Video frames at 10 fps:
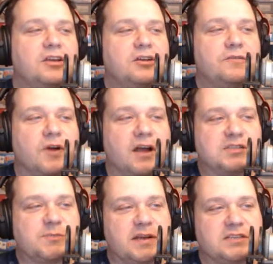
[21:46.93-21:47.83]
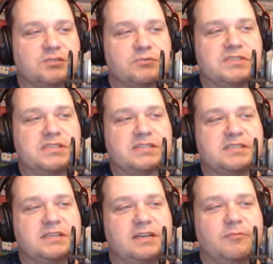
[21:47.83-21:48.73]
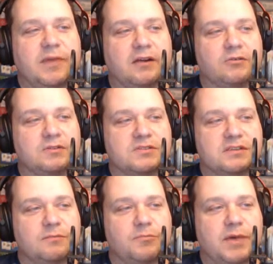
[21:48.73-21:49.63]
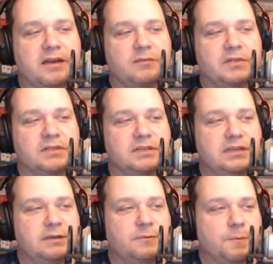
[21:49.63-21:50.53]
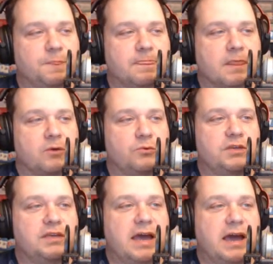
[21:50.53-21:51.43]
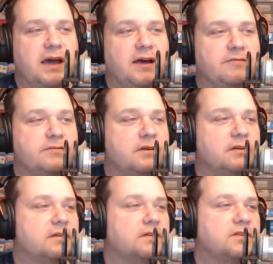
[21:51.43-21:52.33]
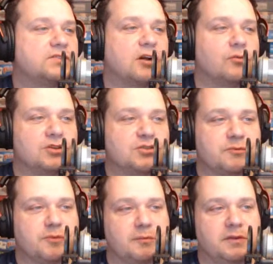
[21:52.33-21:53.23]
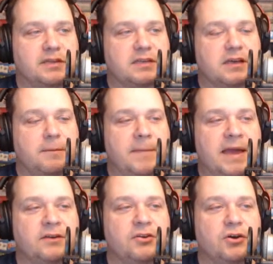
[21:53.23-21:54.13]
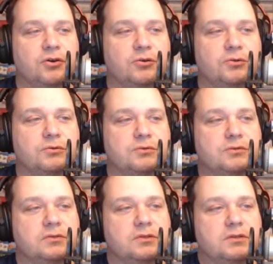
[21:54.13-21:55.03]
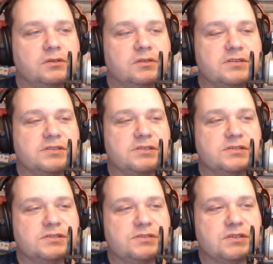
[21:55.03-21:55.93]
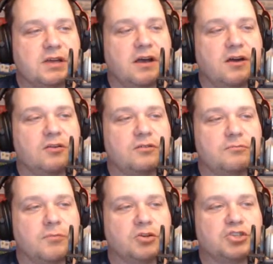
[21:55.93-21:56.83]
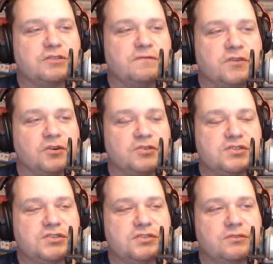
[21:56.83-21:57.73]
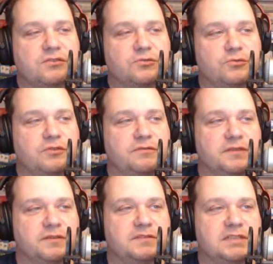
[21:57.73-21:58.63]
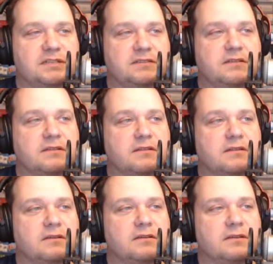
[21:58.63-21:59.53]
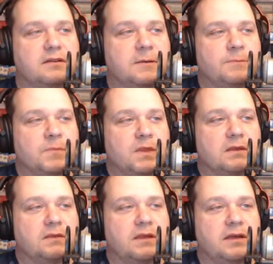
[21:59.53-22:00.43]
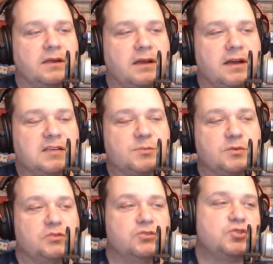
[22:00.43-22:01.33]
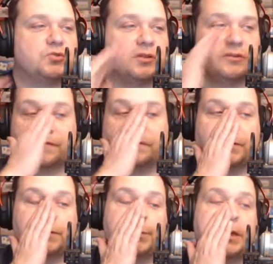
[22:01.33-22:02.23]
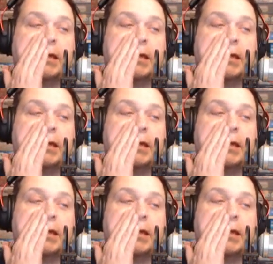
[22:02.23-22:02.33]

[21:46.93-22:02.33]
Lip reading: For Xbox 360 and backwards compatibility, we have Star Wars Republic Commando. This is March 1st through the 15th. And then as per usual, if you make